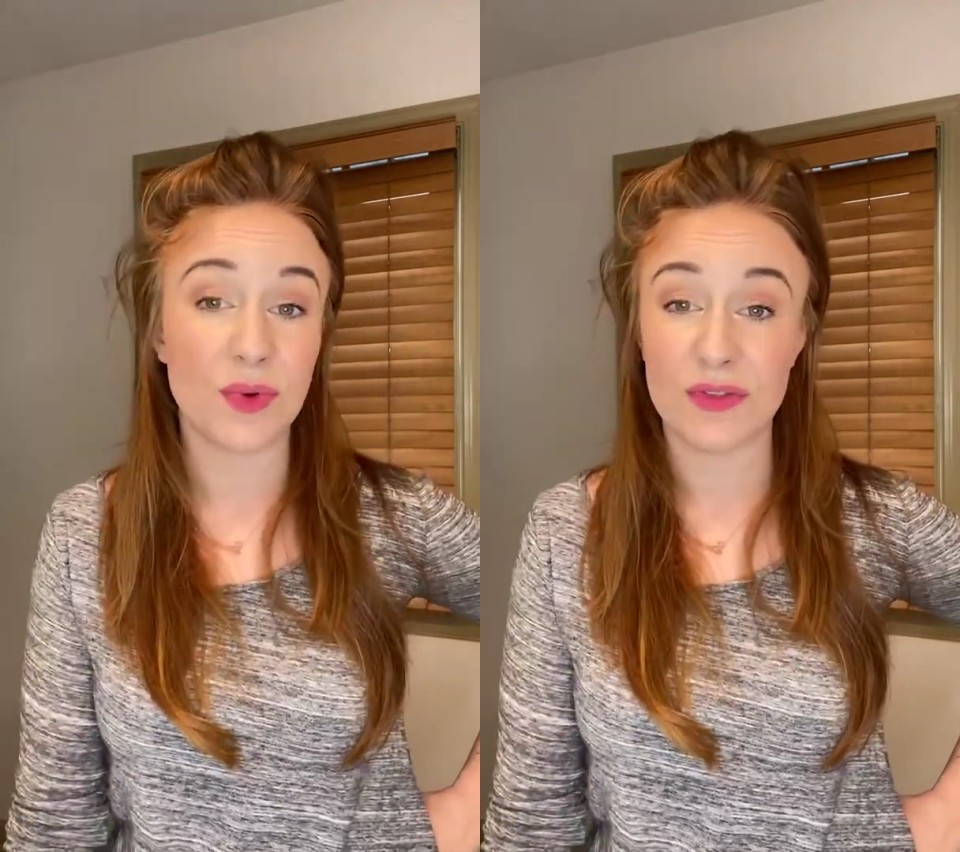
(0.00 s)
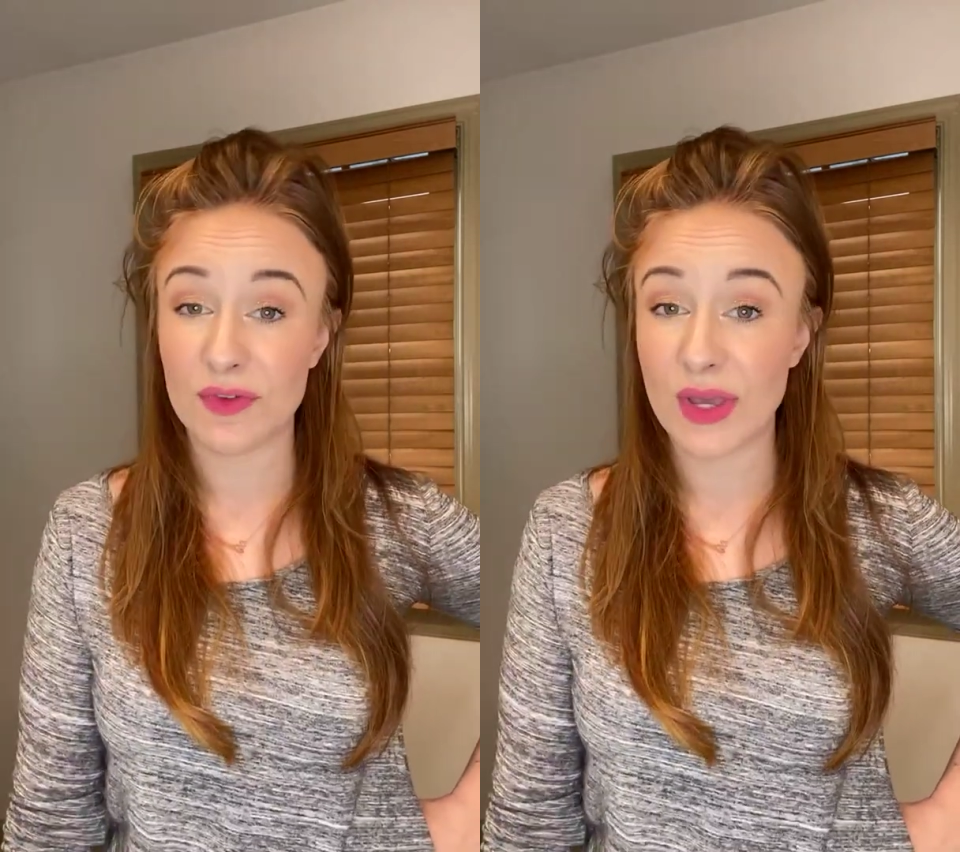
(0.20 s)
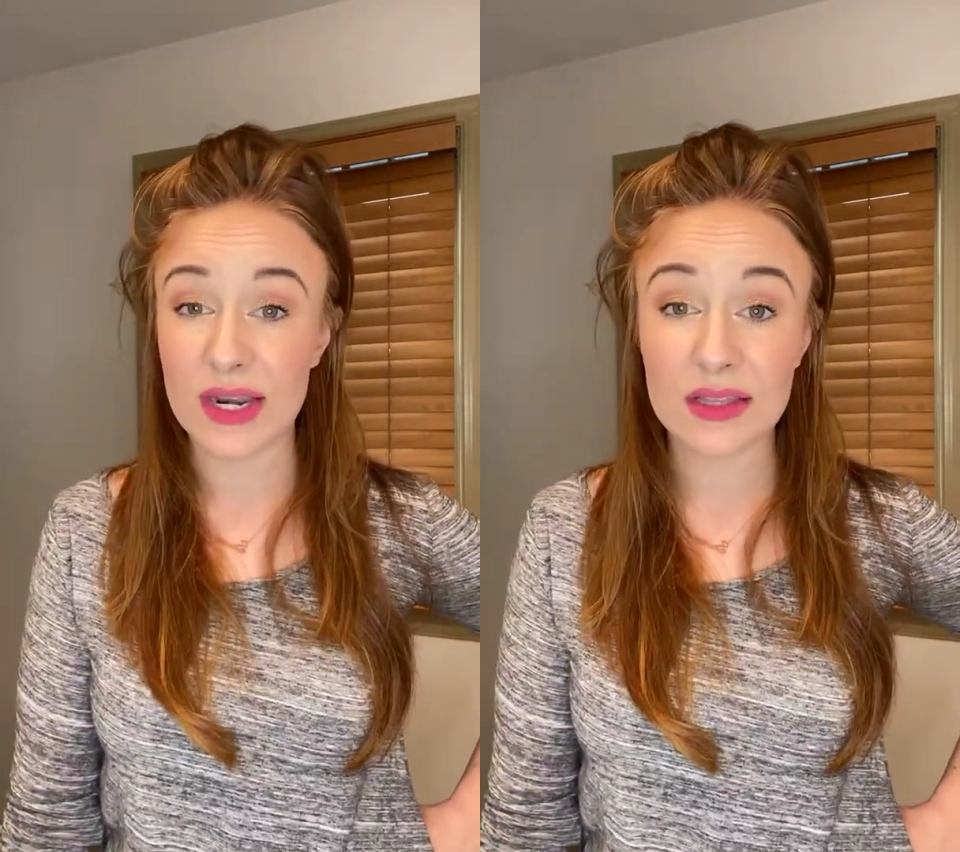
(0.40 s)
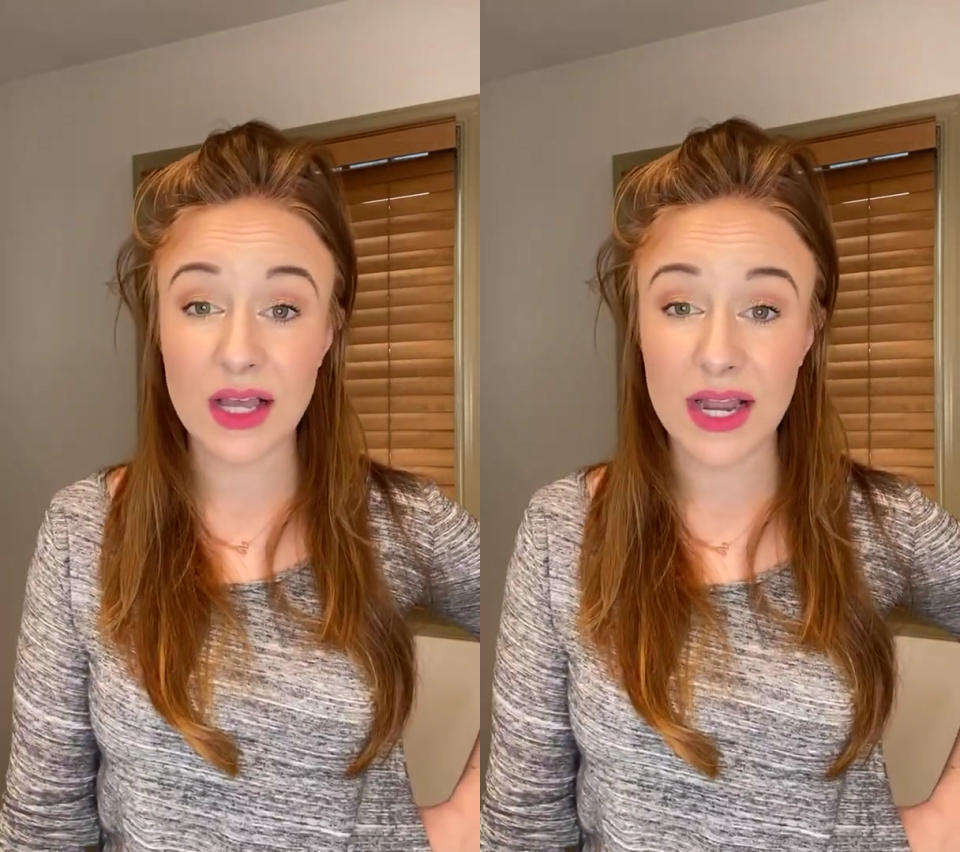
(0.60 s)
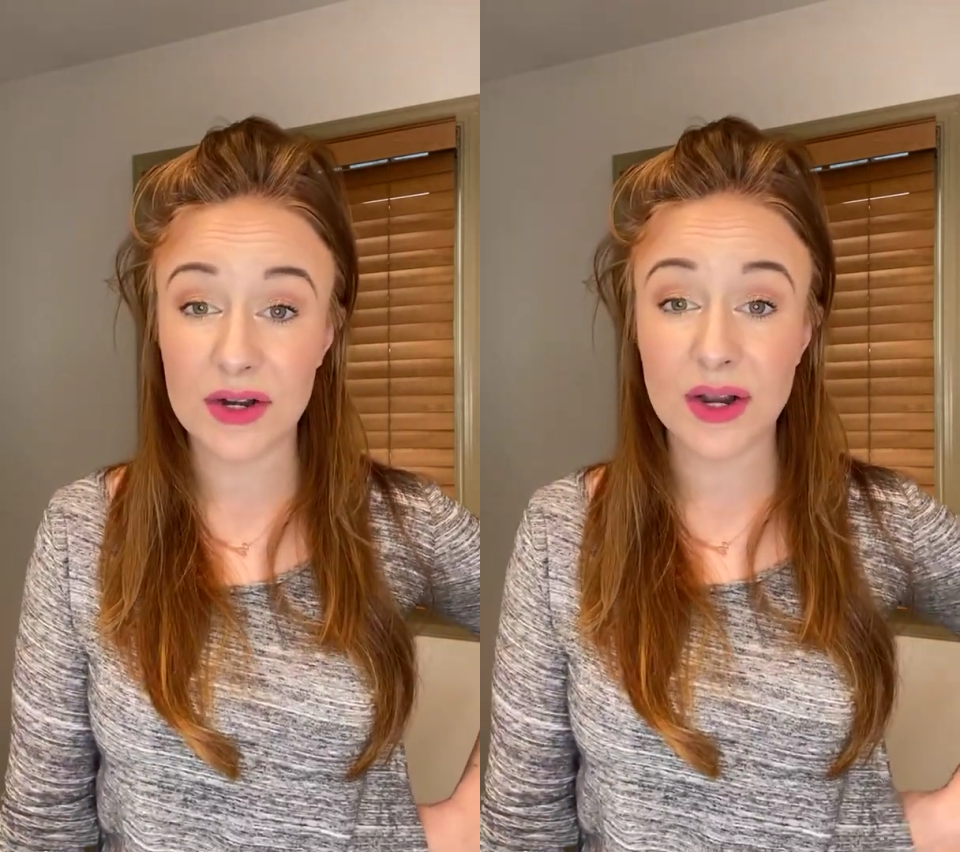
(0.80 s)
if you get a
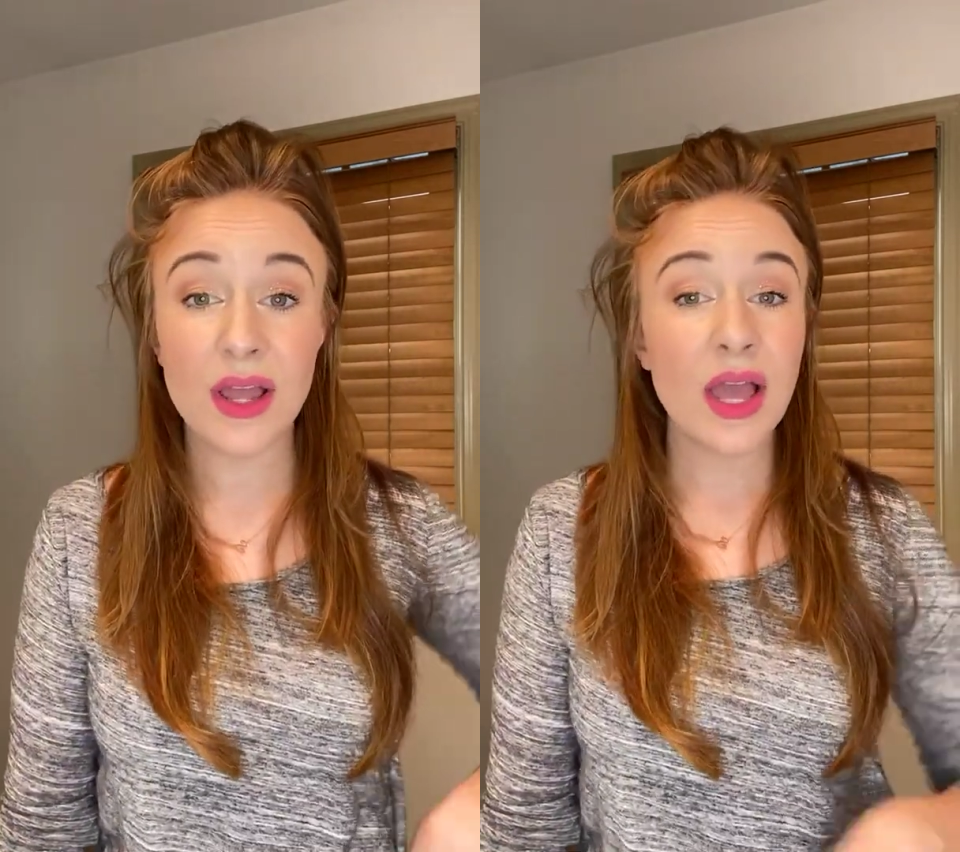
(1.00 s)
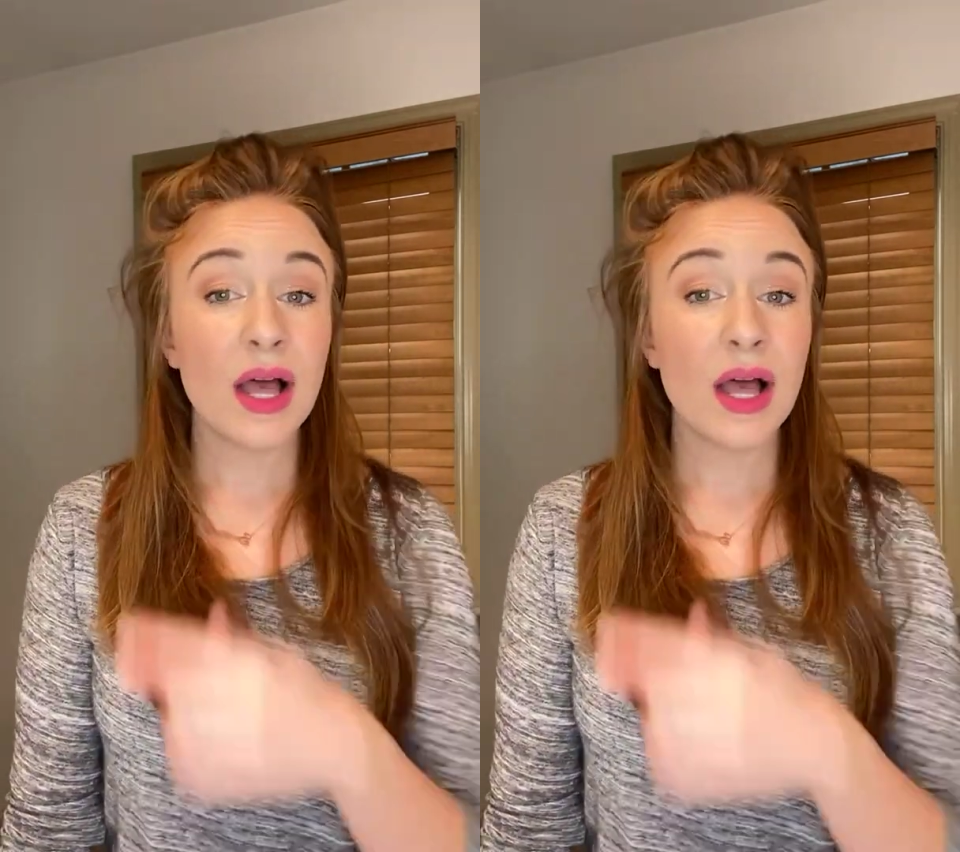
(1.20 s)
liner,